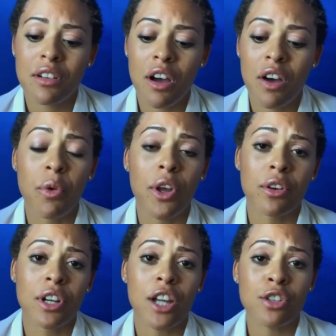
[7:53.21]
of whether
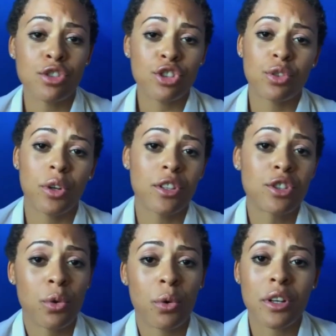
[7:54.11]
or not you should join this
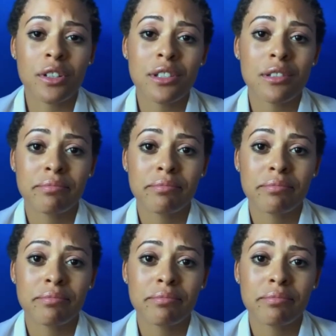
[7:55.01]
course,